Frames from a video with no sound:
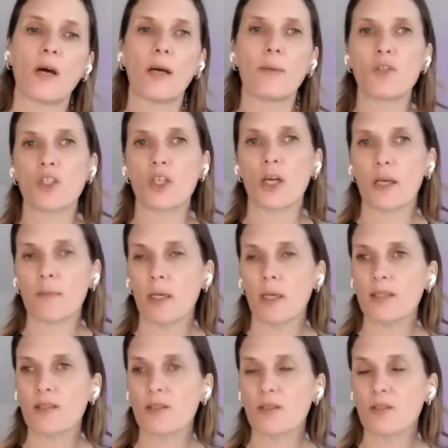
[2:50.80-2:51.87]
I'm sharing my
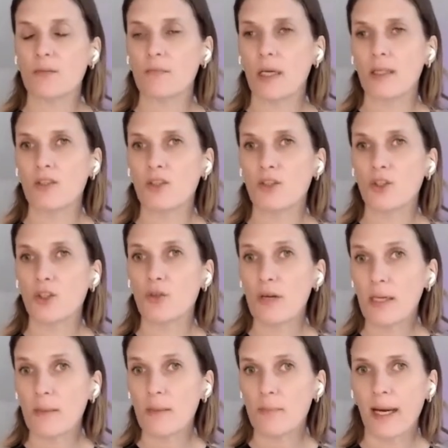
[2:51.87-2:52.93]

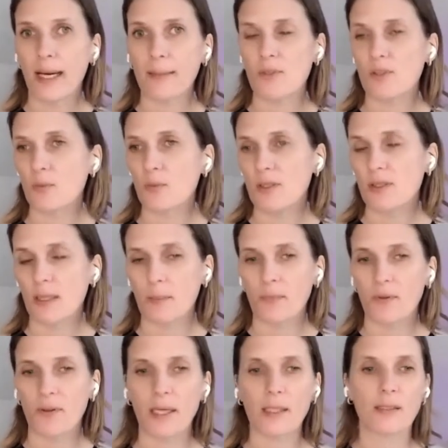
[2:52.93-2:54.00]
screen perhaps with
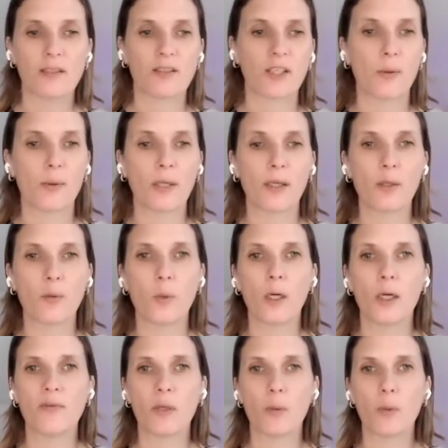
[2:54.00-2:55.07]
something, so in other
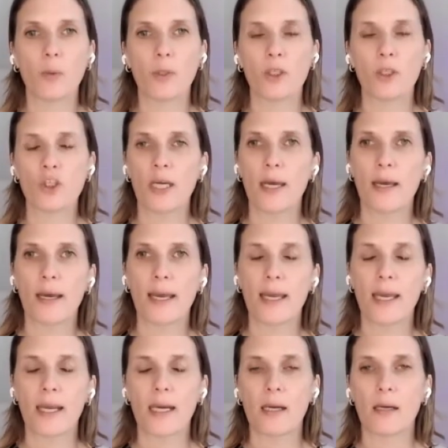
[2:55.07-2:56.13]
words, if I want to share
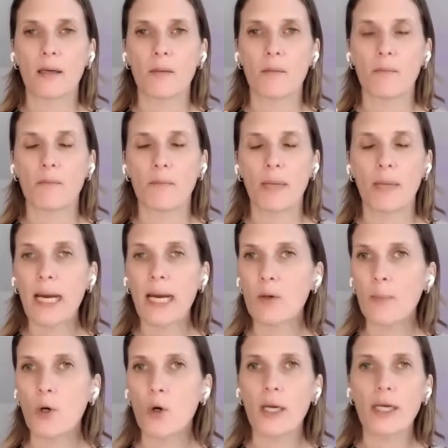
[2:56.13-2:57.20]
a
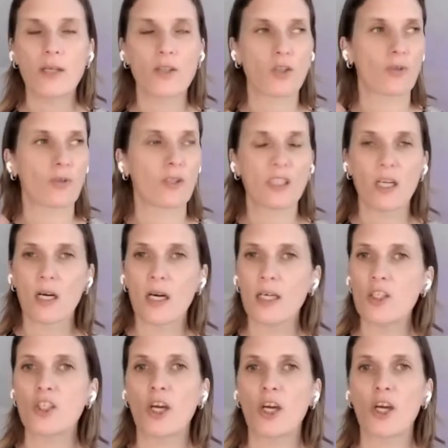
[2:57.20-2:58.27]
PowerPoint or a
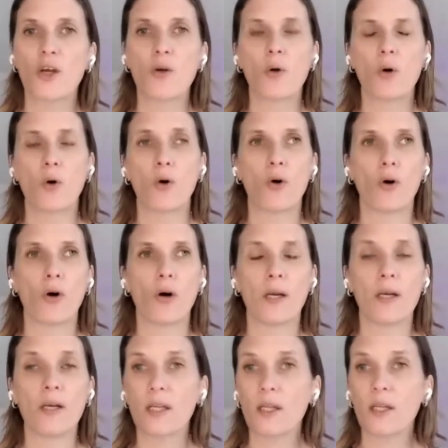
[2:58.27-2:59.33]
slideshow or
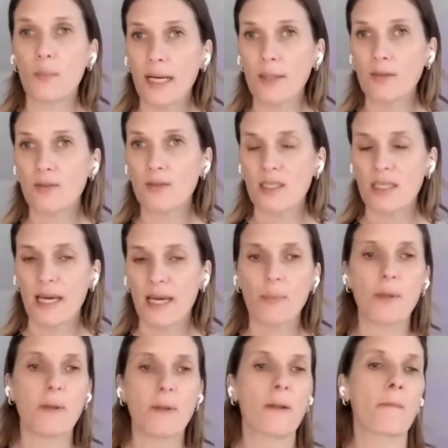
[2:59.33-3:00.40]
another browser tab,
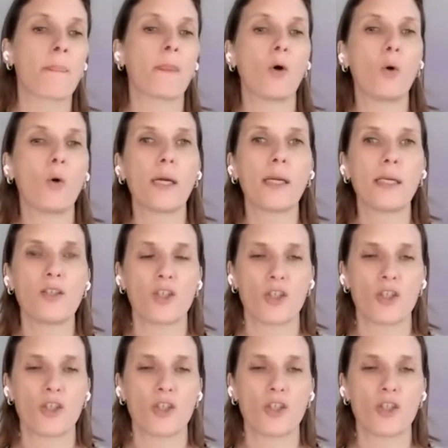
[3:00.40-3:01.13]
all I need to